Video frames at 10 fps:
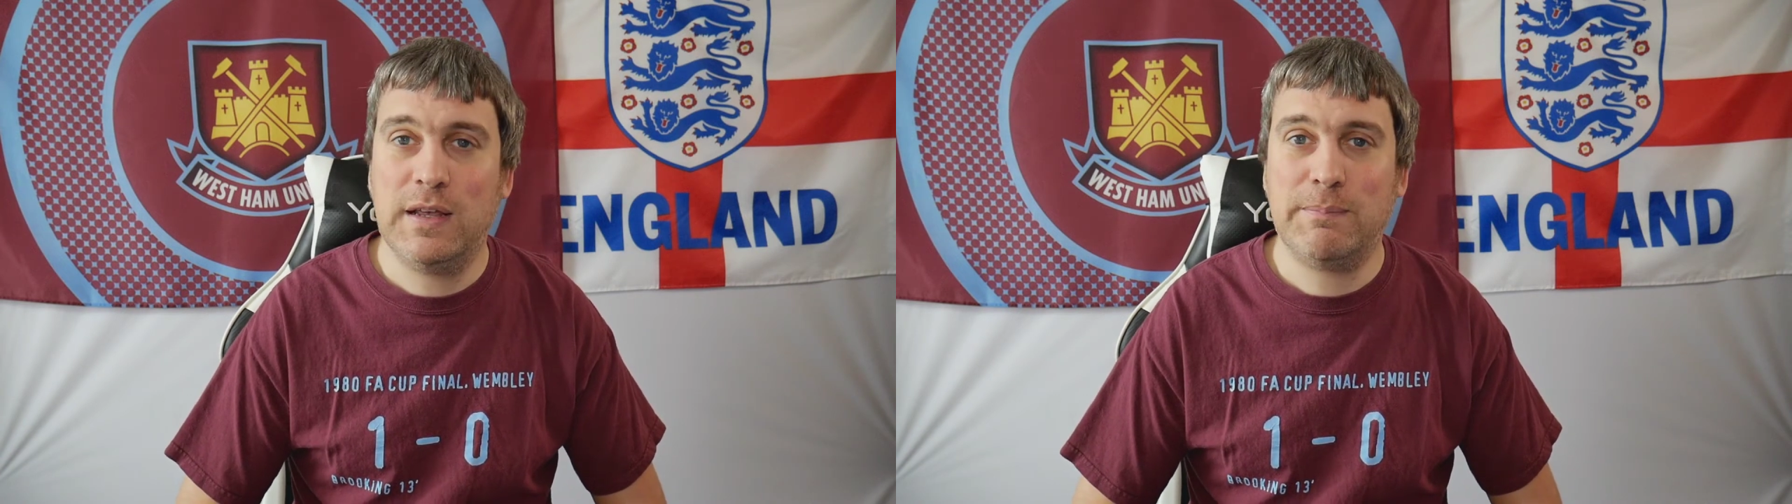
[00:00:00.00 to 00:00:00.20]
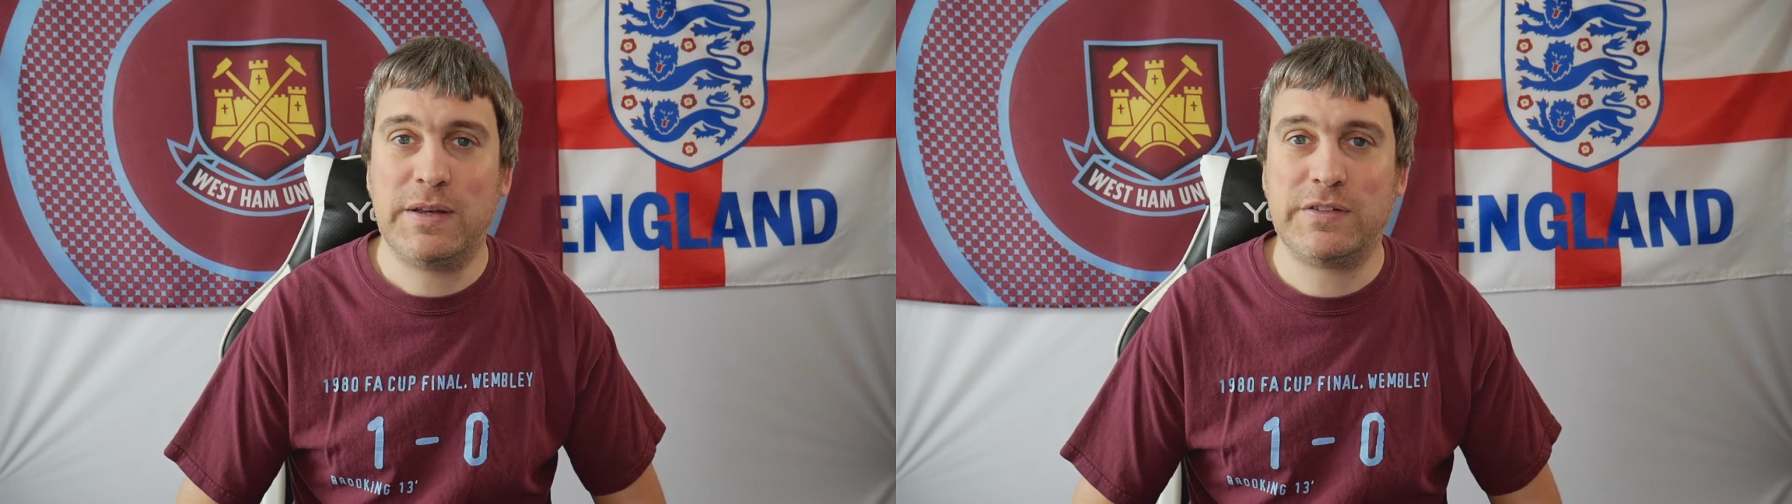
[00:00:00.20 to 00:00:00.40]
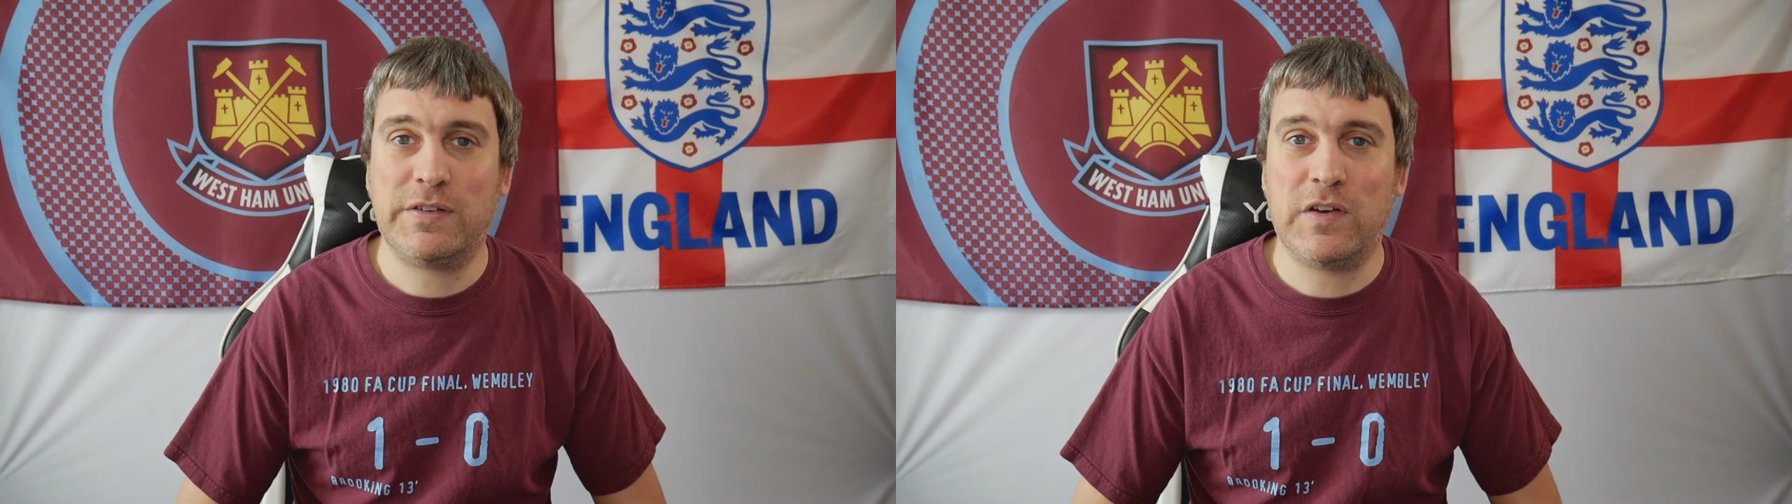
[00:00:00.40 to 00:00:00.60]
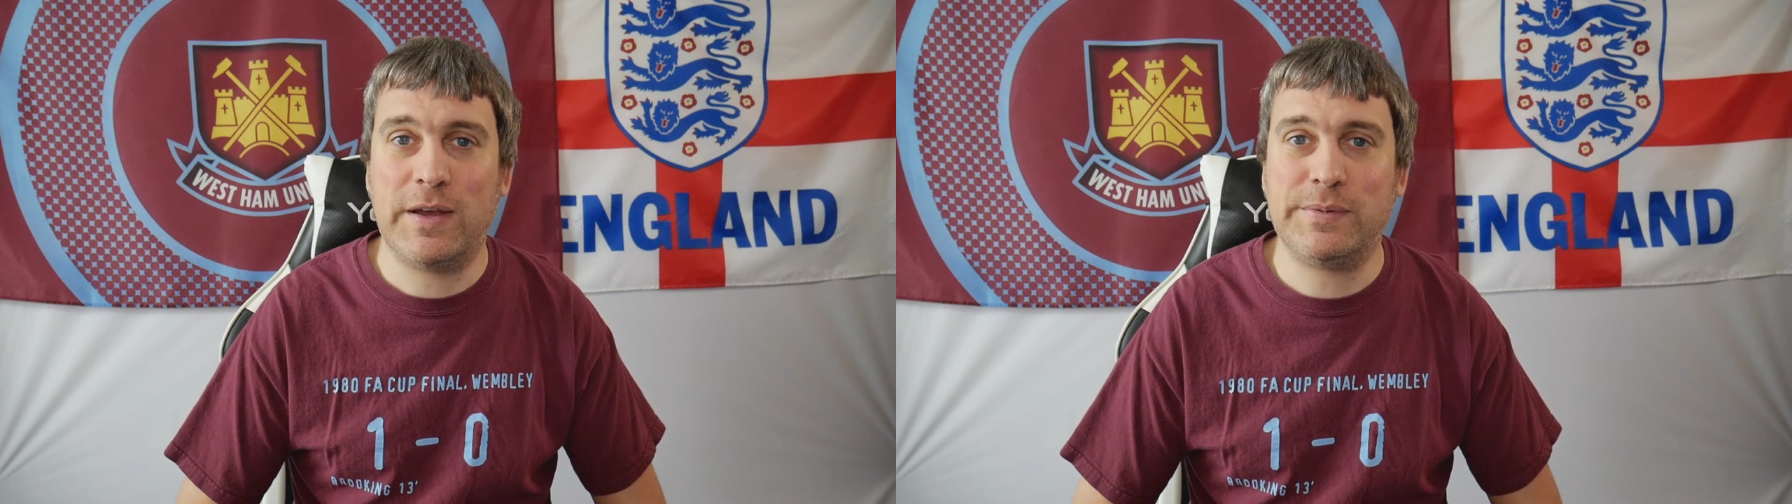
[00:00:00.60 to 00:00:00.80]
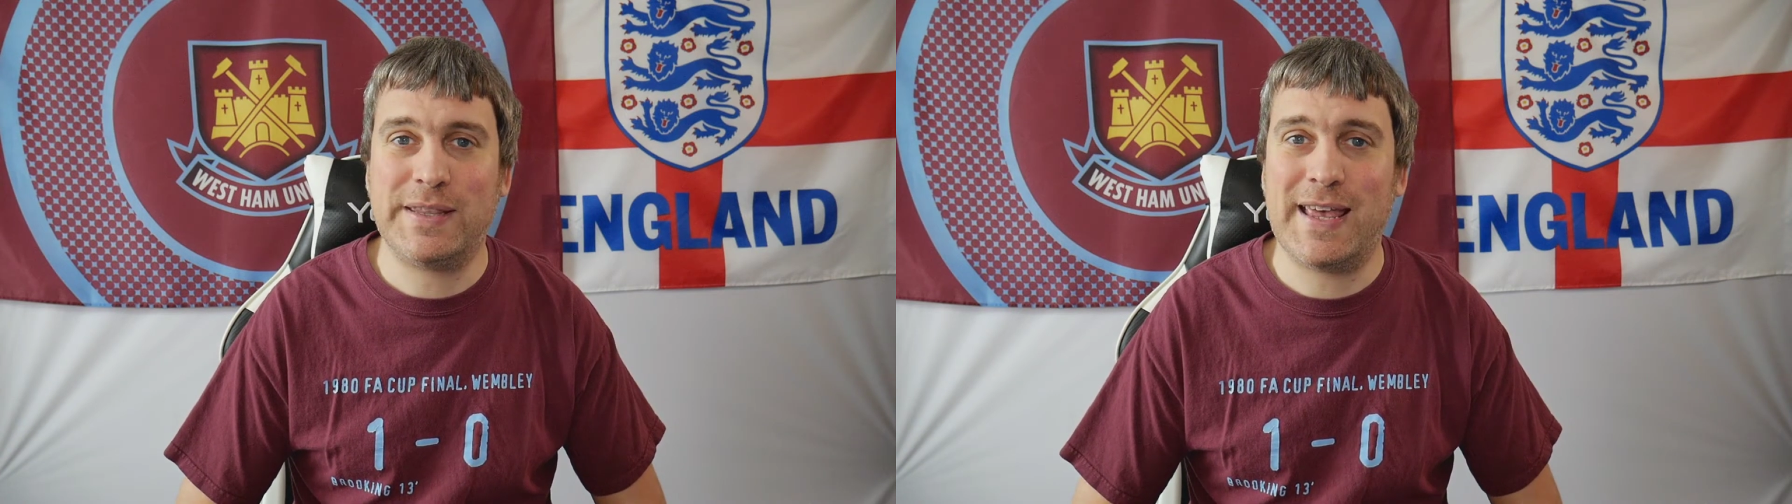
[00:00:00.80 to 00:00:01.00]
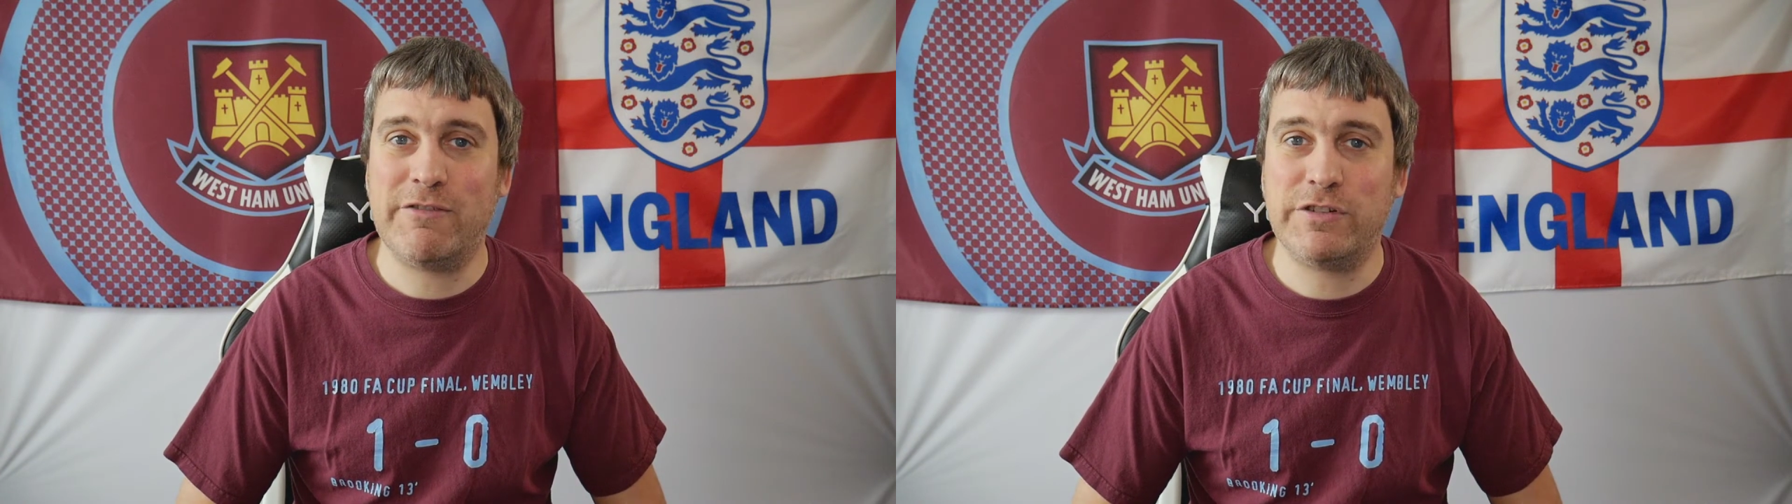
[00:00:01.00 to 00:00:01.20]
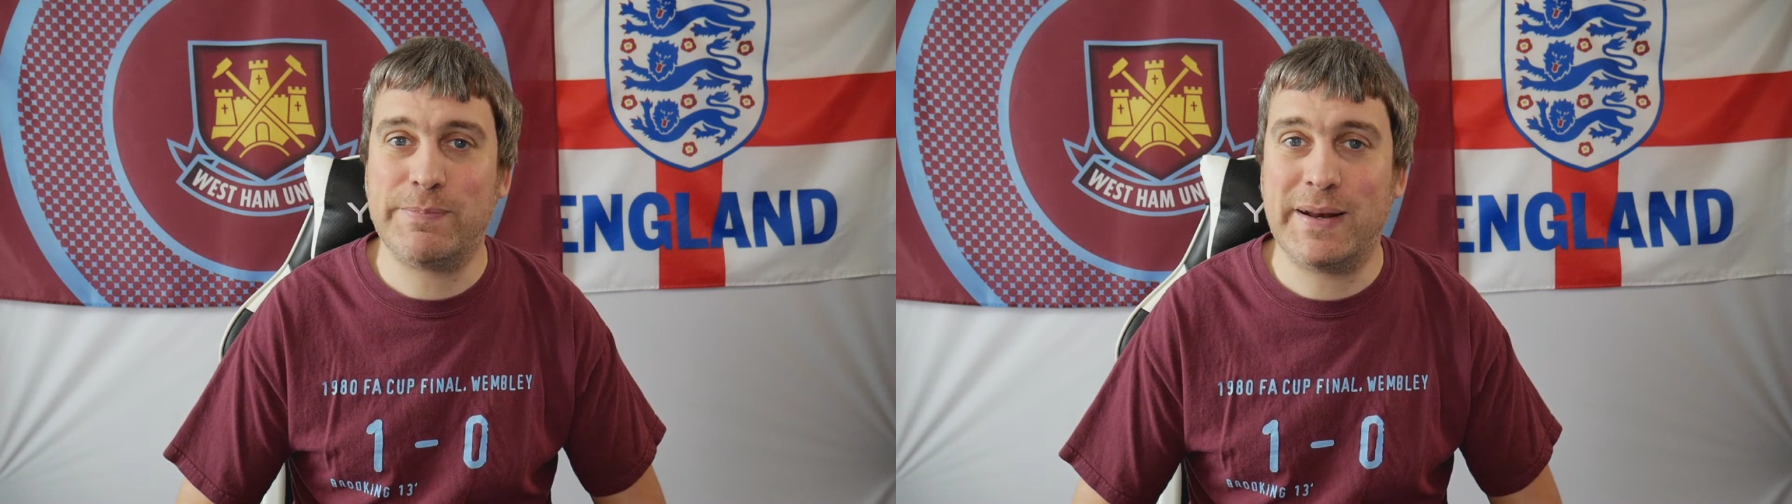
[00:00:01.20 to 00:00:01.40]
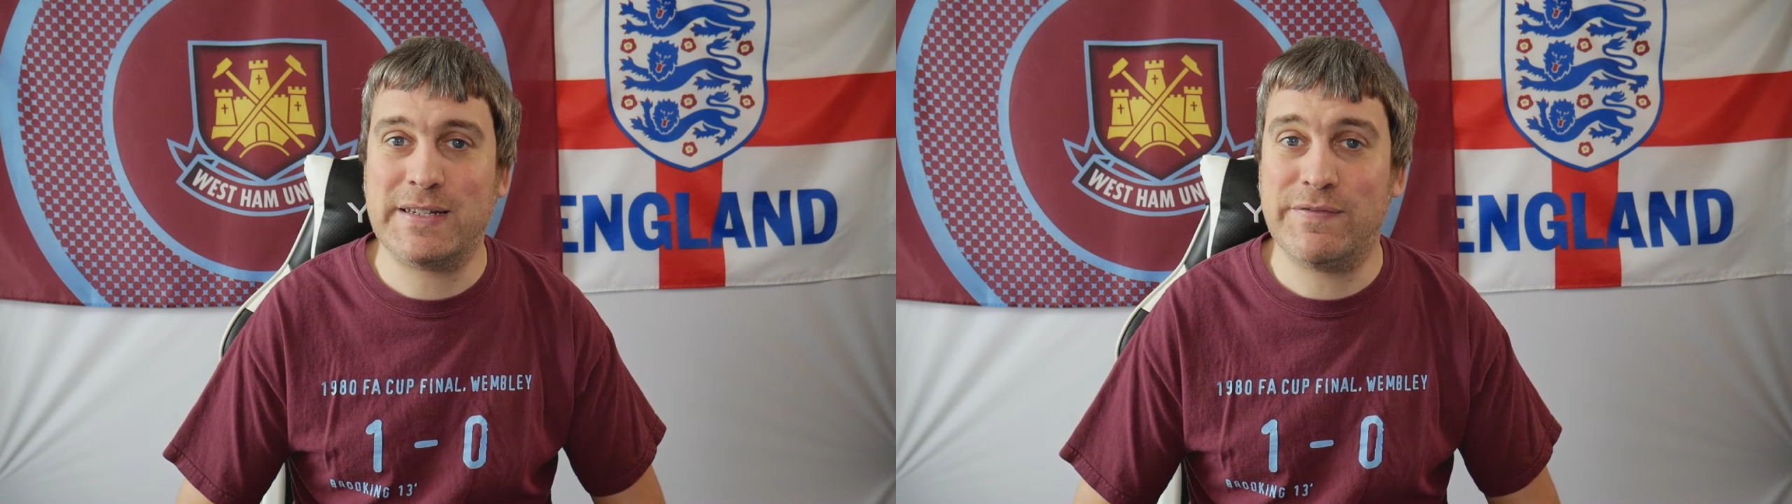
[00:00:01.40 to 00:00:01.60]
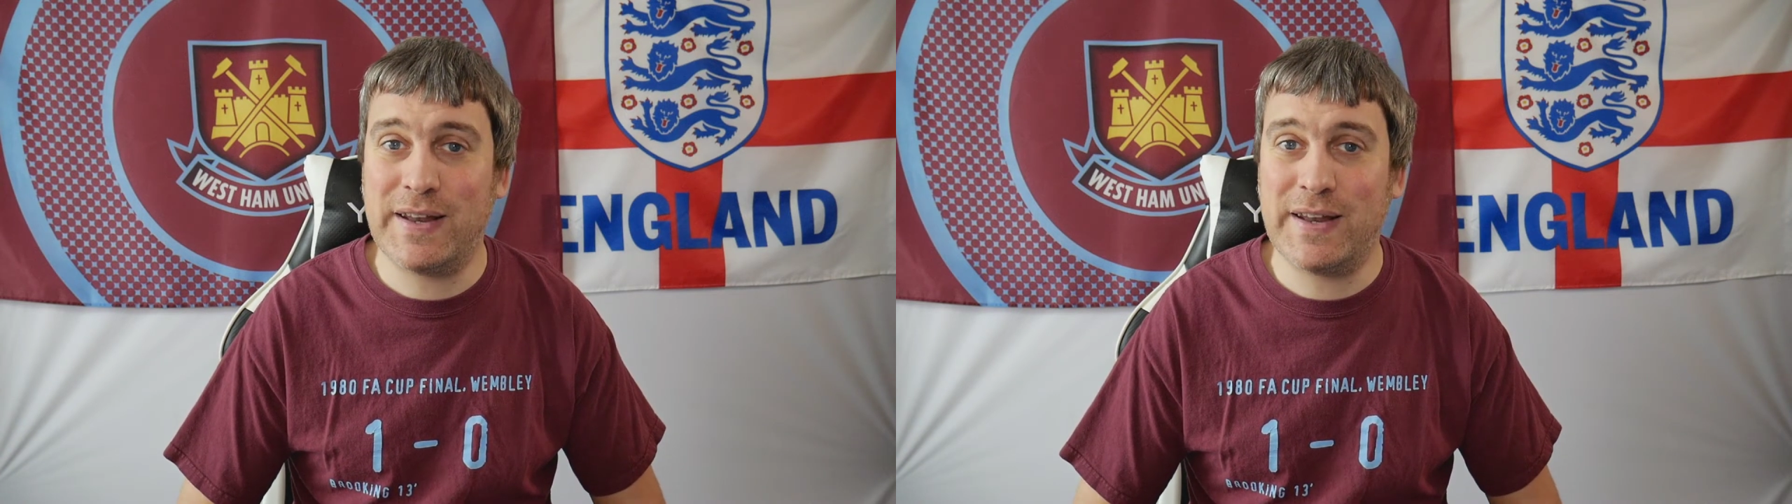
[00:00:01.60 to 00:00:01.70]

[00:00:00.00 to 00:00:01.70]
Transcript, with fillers: best of times in their respective